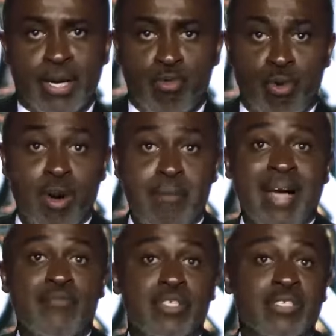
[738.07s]
And when we're
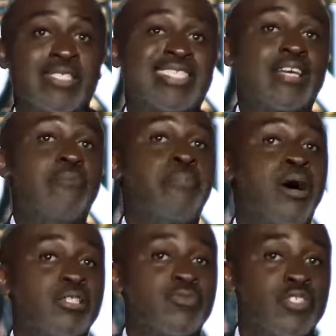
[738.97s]
back for the second
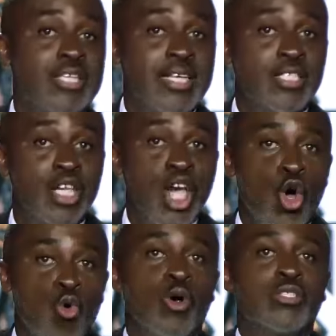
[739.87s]
part of tonight's
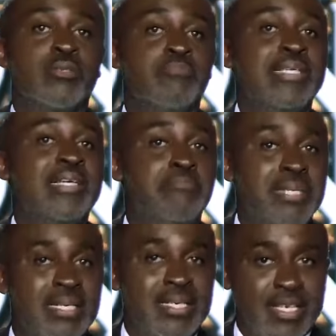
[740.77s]
Who Wants to Be a
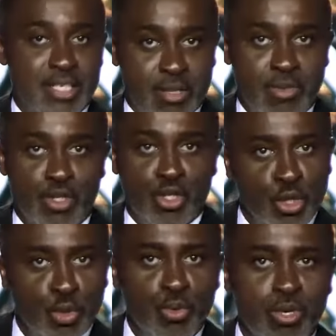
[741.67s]
Millionaire Series
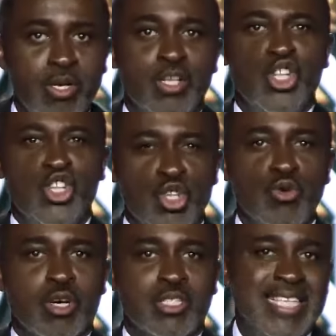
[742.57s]
2, new
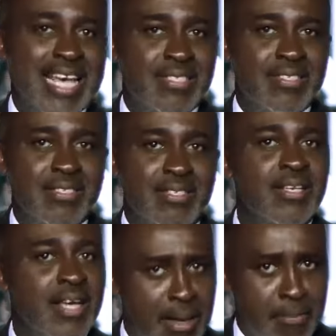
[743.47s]
contestants
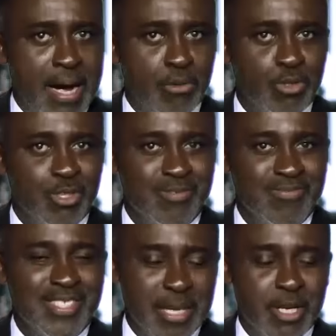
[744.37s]
abound.
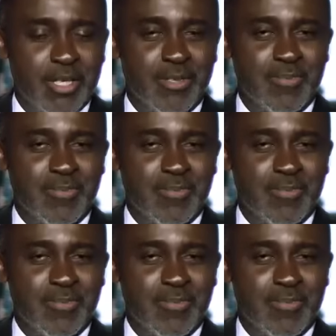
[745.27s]
Stay with us.